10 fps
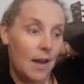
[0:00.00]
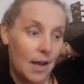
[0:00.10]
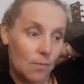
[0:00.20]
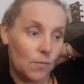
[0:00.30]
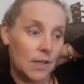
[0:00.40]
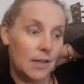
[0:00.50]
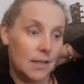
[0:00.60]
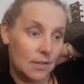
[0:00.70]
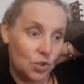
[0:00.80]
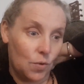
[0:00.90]
I'm really
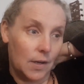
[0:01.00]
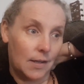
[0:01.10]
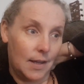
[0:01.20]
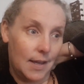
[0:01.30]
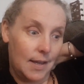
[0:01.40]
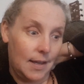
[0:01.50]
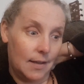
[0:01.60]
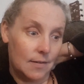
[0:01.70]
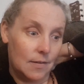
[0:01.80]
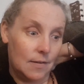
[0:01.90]
enjoying it,
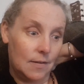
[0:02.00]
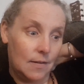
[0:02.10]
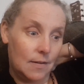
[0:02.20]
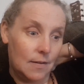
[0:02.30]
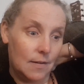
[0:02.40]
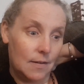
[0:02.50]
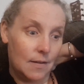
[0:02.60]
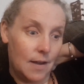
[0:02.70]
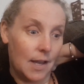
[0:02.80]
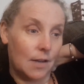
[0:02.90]
and
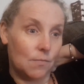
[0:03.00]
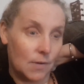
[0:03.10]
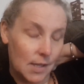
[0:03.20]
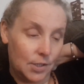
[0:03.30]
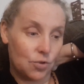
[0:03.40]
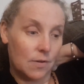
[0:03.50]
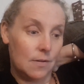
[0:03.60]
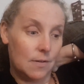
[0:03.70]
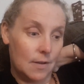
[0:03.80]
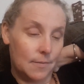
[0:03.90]
I could really drink
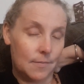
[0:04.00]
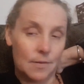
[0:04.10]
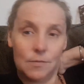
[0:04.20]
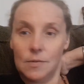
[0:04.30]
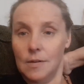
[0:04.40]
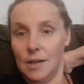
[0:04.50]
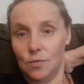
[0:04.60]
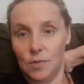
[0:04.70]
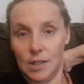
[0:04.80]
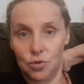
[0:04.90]

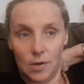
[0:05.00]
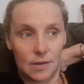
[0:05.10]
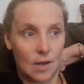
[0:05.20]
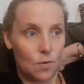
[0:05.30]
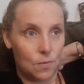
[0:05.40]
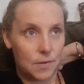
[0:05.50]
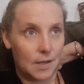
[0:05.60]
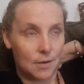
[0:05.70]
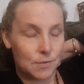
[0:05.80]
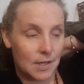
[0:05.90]
that whole
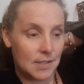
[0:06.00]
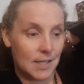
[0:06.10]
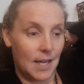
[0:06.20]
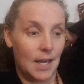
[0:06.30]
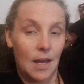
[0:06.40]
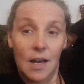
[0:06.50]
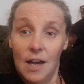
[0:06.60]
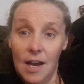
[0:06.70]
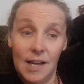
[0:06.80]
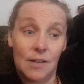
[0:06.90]
thing. I was gonna say,
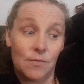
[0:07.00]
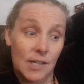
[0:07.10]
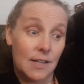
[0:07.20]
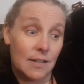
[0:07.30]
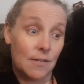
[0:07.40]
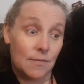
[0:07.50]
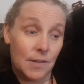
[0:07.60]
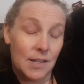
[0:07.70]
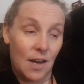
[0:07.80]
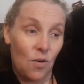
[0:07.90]
I could
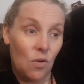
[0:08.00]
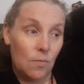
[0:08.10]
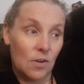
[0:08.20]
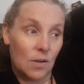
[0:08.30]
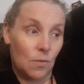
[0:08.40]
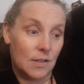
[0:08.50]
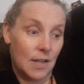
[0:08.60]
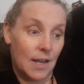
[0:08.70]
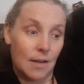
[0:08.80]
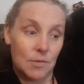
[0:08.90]
read that whole book in one
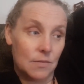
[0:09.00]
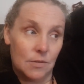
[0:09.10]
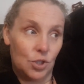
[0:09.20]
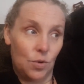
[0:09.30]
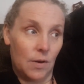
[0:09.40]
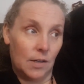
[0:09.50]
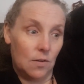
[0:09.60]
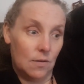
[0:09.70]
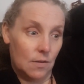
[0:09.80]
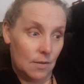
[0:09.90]
day. I'm sure I
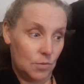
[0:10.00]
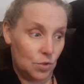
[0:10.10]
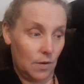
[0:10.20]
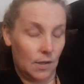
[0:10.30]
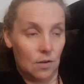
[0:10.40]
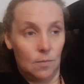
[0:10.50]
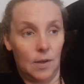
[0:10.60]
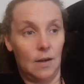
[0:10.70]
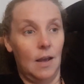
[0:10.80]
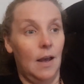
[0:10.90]
could,
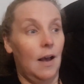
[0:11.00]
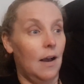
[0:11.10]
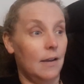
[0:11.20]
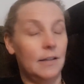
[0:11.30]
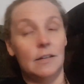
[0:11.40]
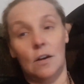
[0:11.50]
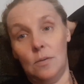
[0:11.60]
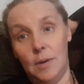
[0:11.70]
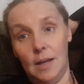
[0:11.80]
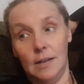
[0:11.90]
but I need to go to
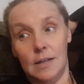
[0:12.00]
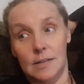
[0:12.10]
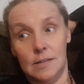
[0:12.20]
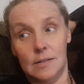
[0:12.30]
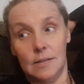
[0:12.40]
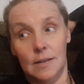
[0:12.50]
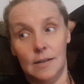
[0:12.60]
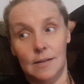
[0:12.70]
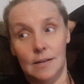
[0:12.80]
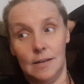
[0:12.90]
bed because
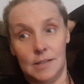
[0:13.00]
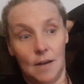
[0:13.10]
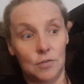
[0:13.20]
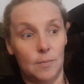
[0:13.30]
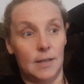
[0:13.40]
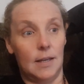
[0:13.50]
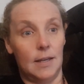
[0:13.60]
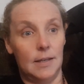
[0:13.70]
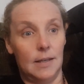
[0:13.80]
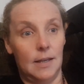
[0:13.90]
it's after
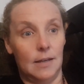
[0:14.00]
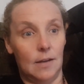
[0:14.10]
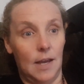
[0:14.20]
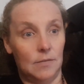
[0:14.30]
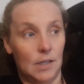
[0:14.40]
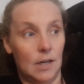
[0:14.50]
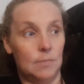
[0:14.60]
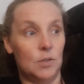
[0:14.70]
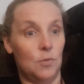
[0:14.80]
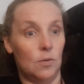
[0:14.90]
midnight and I have to get
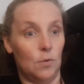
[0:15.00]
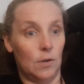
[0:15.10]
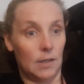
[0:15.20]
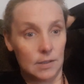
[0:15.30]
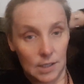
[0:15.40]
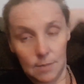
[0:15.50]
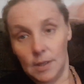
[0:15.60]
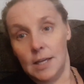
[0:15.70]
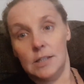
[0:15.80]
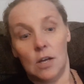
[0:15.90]
up tomorrow morning to get
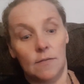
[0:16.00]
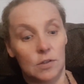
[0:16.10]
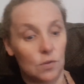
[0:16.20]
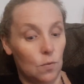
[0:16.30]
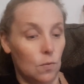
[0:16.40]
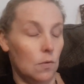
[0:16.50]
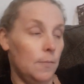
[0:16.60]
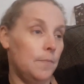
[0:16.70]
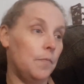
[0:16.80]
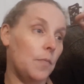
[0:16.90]
my kids off to school.
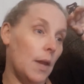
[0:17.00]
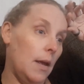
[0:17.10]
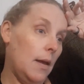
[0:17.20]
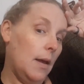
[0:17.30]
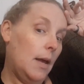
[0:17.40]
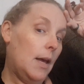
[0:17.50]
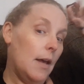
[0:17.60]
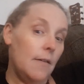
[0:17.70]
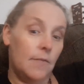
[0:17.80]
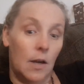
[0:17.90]

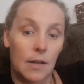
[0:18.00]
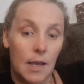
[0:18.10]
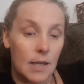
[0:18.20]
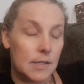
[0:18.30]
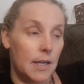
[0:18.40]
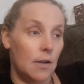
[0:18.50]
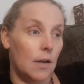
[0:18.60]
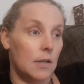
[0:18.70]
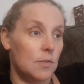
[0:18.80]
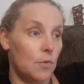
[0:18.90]
Violet has a
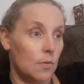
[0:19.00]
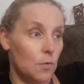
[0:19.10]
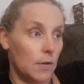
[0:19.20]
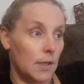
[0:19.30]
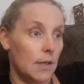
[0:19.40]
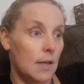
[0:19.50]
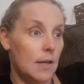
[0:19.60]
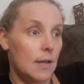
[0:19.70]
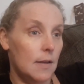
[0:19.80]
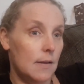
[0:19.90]
haircut tomorrow morning
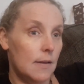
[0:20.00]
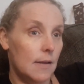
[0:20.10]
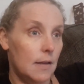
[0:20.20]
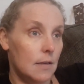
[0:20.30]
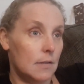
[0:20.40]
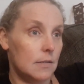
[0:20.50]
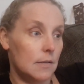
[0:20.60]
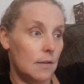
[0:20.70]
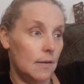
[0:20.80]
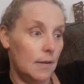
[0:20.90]
and
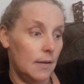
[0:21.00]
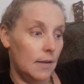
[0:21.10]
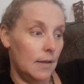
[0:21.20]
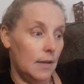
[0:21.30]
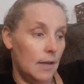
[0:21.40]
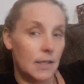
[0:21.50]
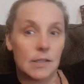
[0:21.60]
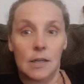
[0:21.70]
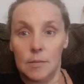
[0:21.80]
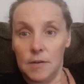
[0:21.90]
it's
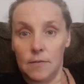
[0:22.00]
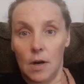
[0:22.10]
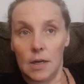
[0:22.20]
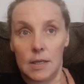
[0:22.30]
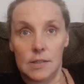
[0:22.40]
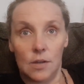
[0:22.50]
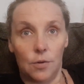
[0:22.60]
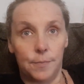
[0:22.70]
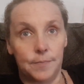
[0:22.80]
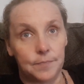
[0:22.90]
going to be Friday, so